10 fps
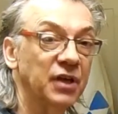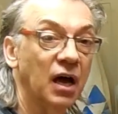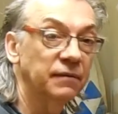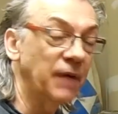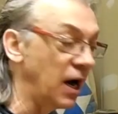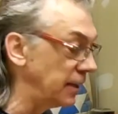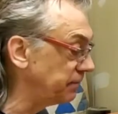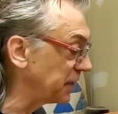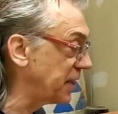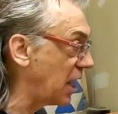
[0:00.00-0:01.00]

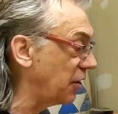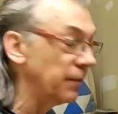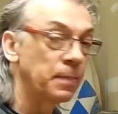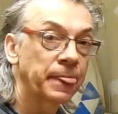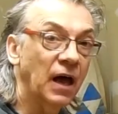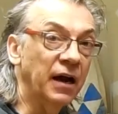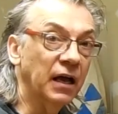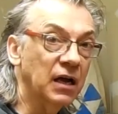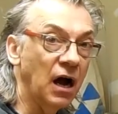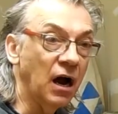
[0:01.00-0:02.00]
a tire on
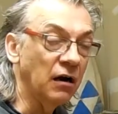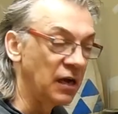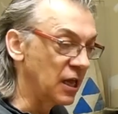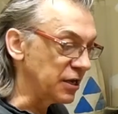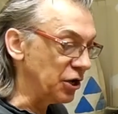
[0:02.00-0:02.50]
a car,